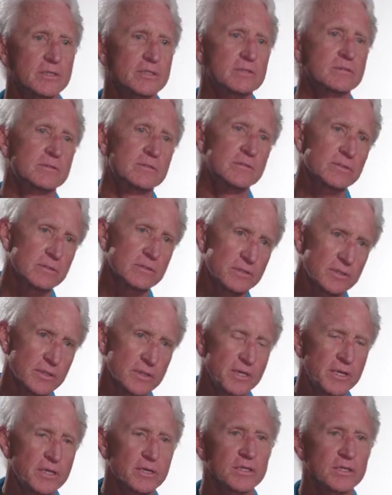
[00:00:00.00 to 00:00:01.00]
that, that,
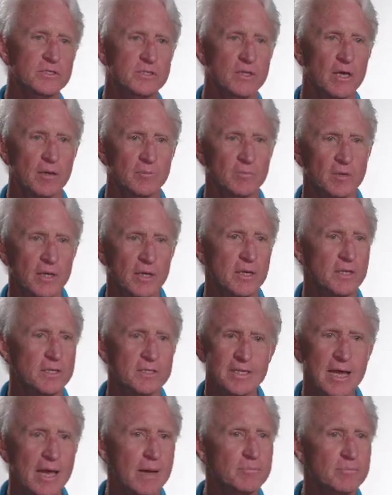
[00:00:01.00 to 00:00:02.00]
that heal us up.
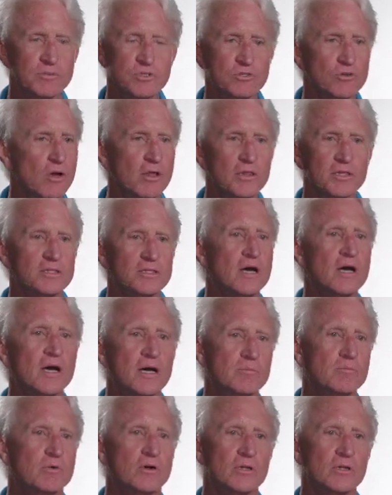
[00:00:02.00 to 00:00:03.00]
This happens all the
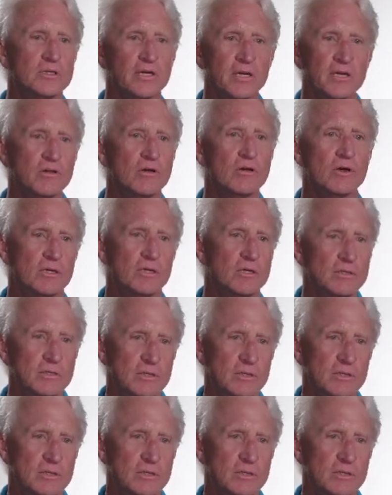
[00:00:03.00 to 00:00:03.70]
time, all day long.